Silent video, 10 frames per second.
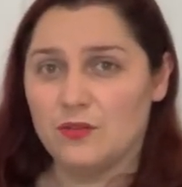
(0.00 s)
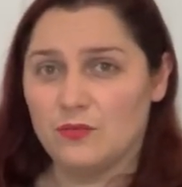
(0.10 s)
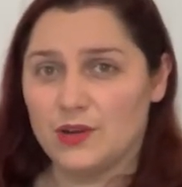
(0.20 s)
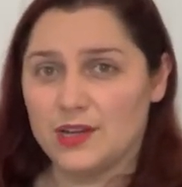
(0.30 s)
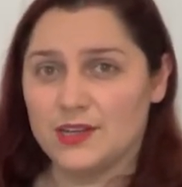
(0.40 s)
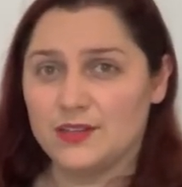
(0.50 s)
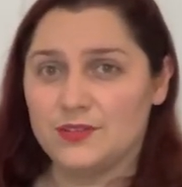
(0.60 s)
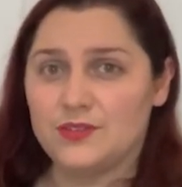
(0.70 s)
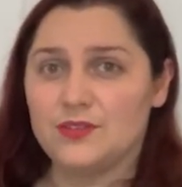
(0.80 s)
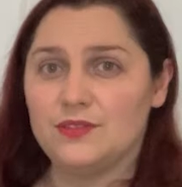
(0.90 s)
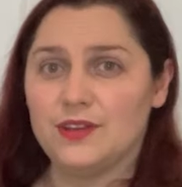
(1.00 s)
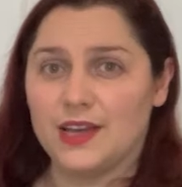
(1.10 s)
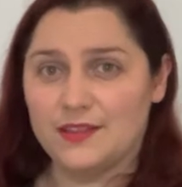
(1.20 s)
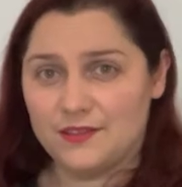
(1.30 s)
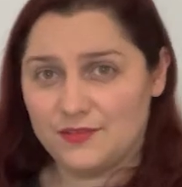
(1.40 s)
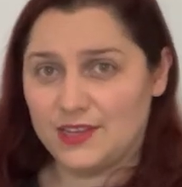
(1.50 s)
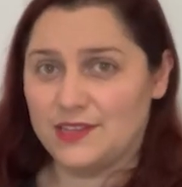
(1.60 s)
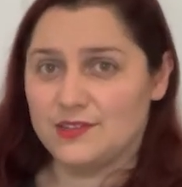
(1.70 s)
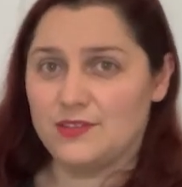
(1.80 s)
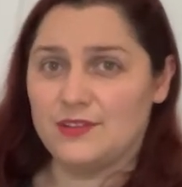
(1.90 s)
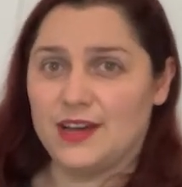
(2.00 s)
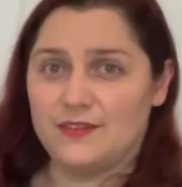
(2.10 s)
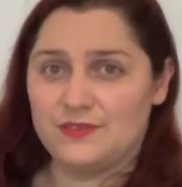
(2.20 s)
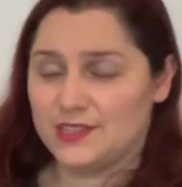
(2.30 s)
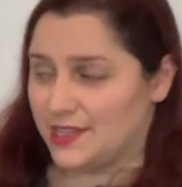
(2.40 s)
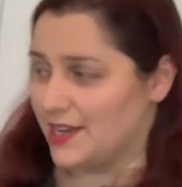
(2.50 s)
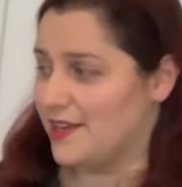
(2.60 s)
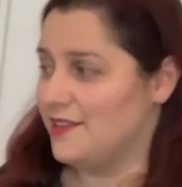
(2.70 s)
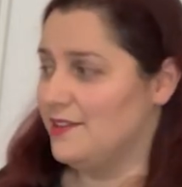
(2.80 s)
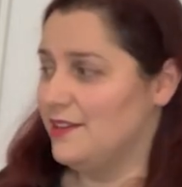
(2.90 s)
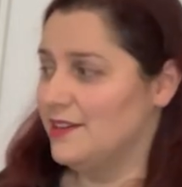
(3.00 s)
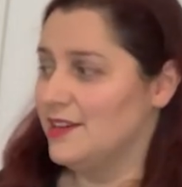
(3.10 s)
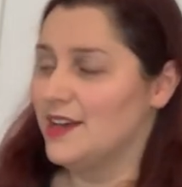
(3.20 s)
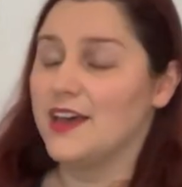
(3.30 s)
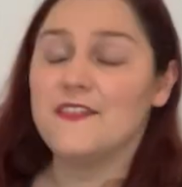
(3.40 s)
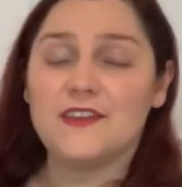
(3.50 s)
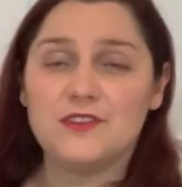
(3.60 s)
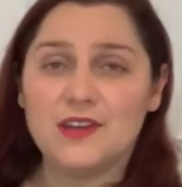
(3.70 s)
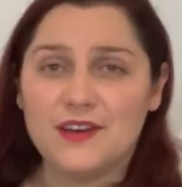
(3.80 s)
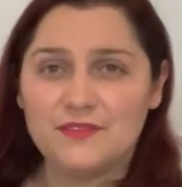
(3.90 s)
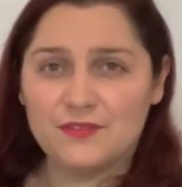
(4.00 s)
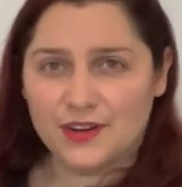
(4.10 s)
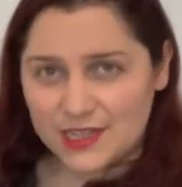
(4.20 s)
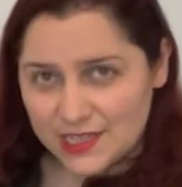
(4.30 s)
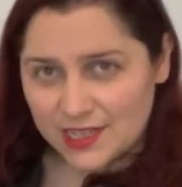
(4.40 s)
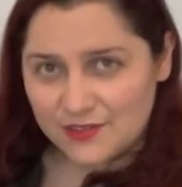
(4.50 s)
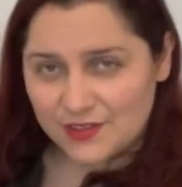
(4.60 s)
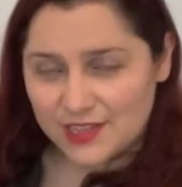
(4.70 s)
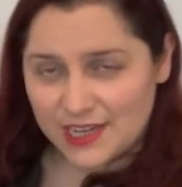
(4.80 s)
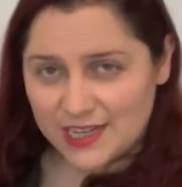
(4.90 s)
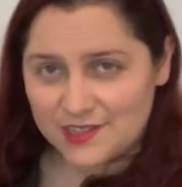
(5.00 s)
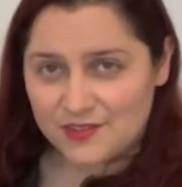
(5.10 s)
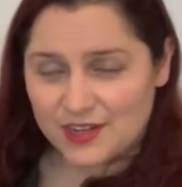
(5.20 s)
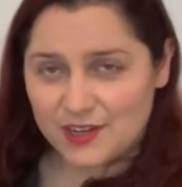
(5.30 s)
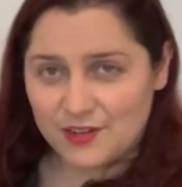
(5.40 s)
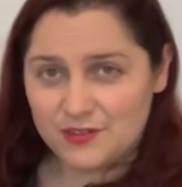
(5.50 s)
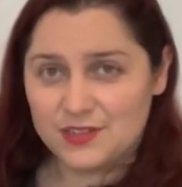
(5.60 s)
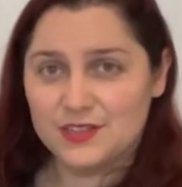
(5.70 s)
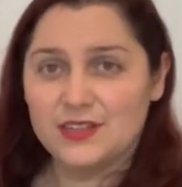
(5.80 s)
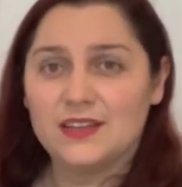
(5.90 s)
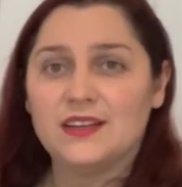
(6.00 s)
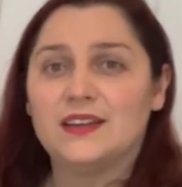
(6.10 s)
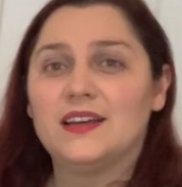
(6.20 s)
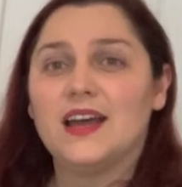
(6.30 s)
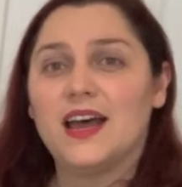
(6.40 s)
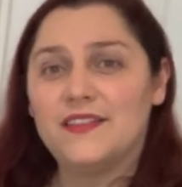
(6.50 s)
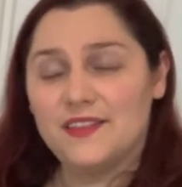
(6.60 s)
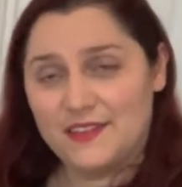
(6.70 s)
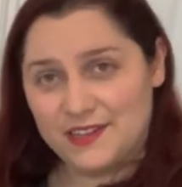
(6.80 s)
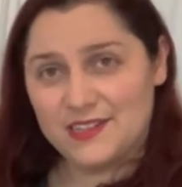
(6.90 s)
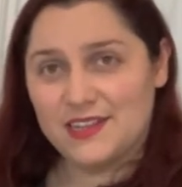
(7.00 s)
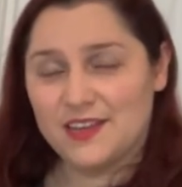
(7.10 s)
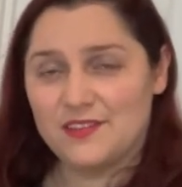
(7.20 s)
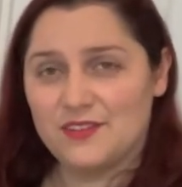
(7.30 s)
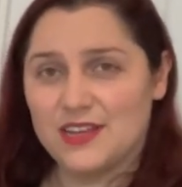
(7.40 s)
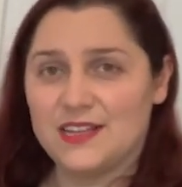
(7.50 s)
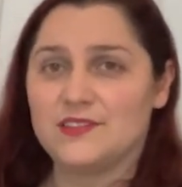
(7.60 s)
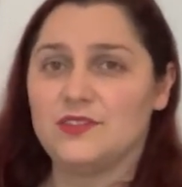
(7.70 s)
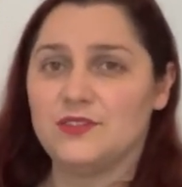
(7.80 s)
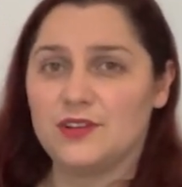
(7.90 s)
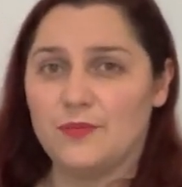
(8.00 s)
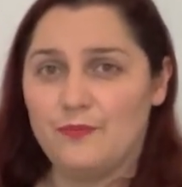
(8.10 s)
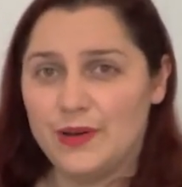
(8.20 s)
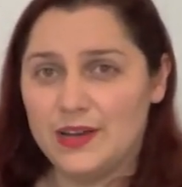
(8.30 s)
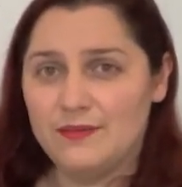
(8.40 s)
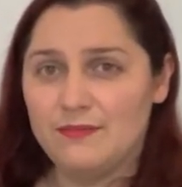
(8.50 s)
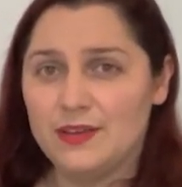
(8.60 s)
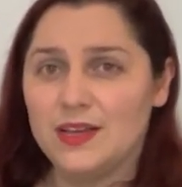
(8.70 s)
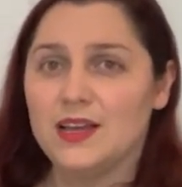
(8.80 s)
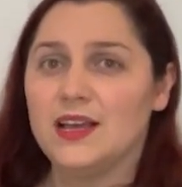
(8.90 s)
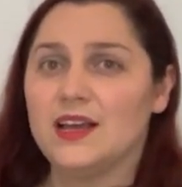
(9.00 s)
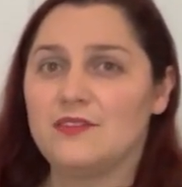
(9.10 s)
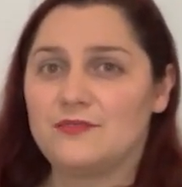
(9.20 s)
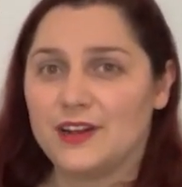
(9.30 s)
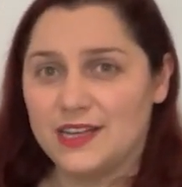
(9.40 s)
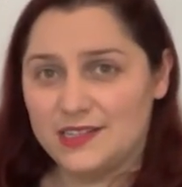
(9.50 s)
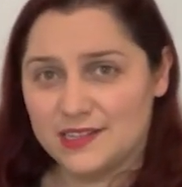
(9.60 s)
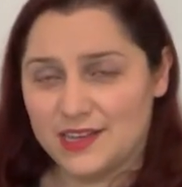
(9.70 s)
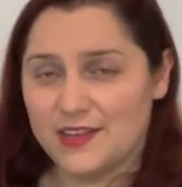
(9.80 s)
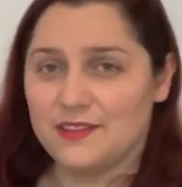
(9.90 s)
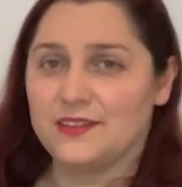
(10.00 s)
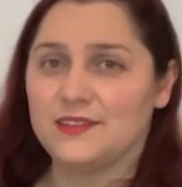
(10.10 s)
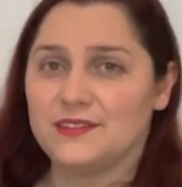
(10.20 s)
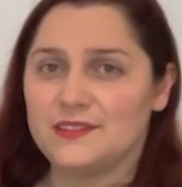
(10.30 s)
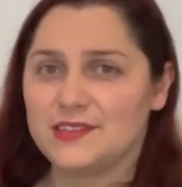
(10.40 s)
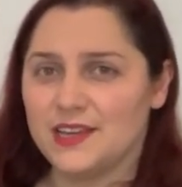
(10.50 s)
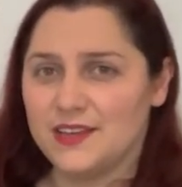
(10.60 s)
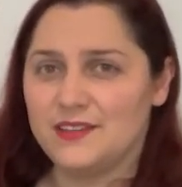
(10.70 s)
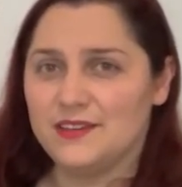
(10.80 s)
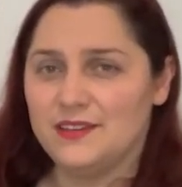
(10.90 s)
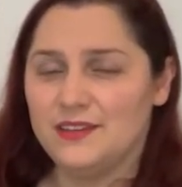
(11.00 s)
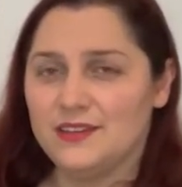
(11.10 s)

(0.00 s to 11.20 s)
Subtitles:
1, 2, and 3. So you have together, then you have the right hand for that extra note, and then they're together again. So you go bam, right together, together,